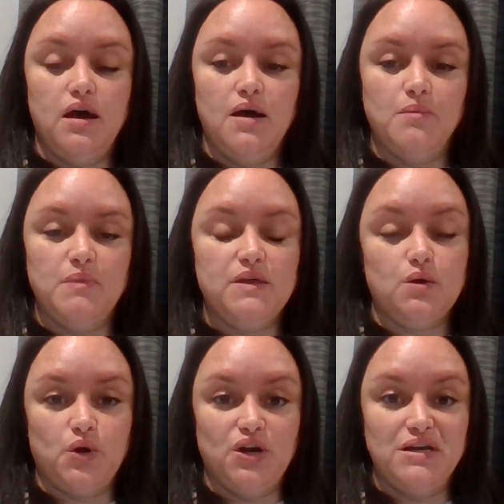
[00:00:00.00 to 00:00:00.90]
that there weren't
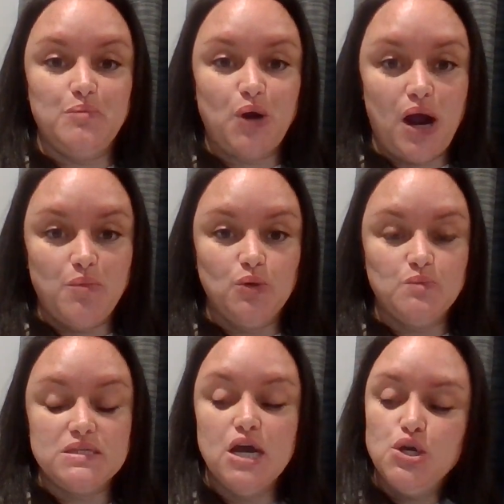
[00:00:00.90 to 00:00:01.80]
any problems.
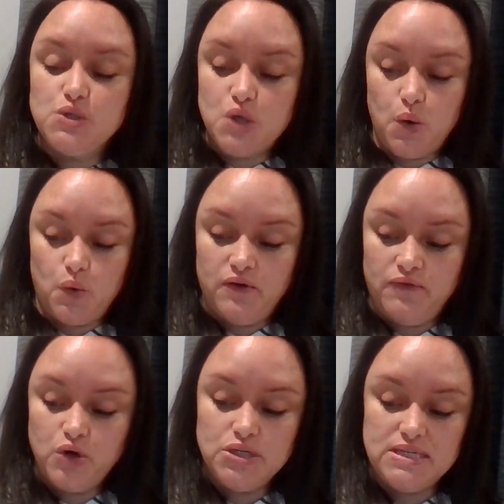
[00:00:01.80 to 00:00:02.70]
So the
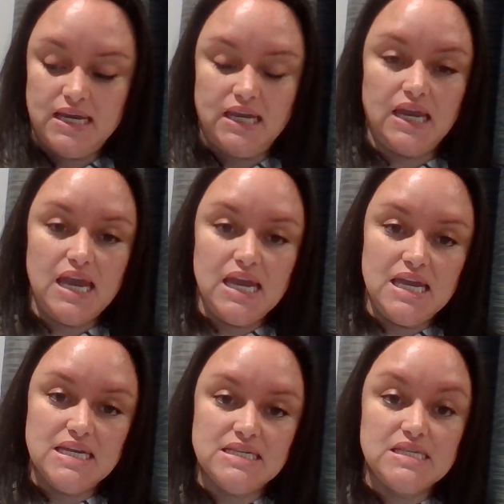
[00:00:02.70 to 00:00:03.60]
first thing
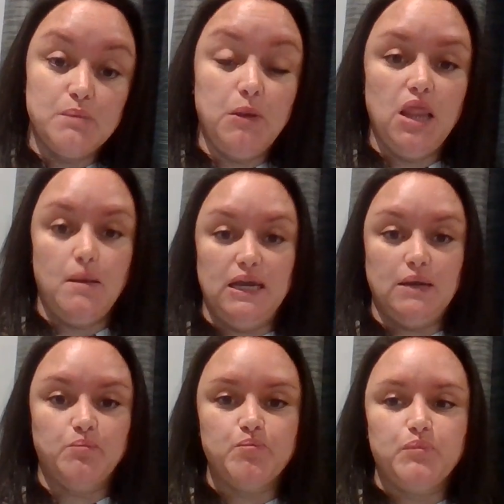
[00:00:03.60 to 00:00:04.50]
is the plumbing.
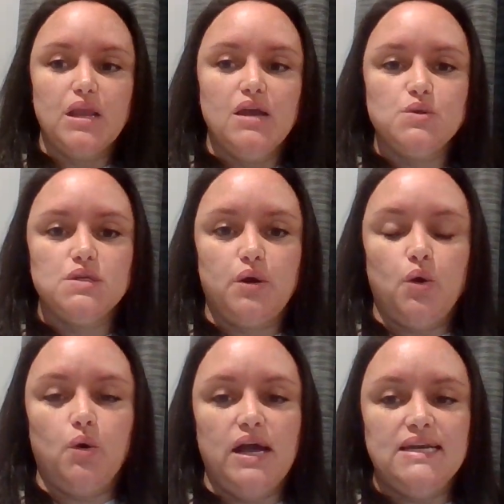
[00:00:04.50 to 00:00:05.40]
So
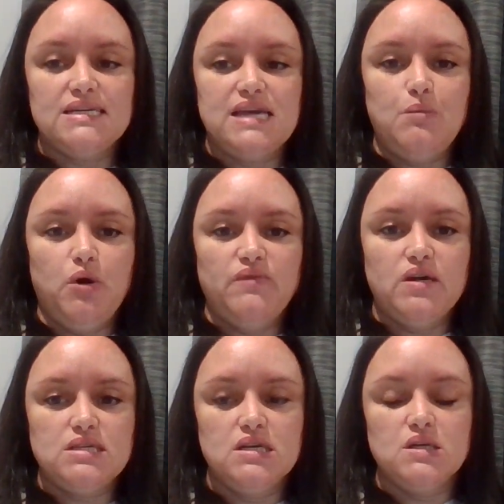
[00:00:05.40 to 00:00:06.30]
an example of this
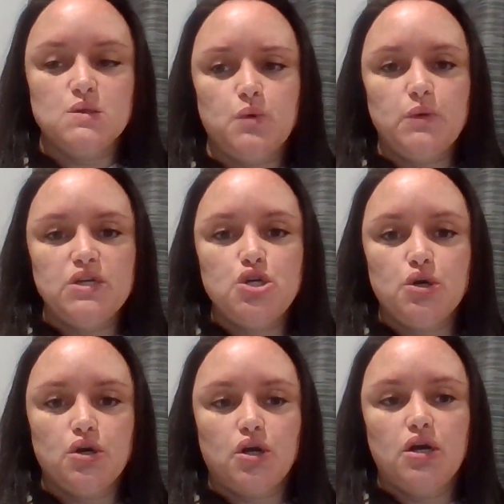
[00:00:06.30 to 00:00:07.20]
is when we took
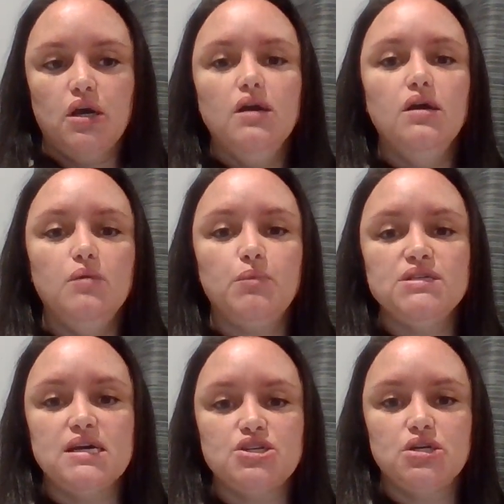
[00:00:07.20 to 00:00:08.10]

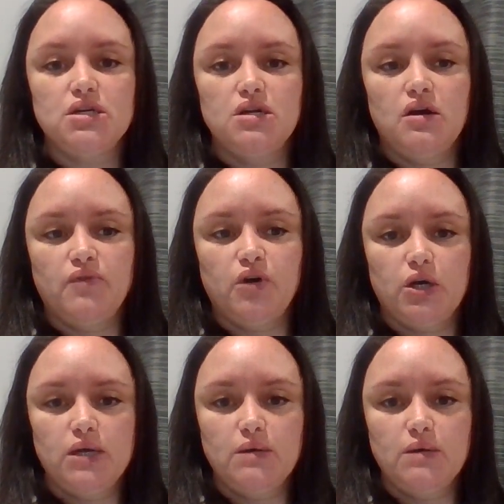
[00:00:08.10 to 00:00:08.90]
possession of our Kimtech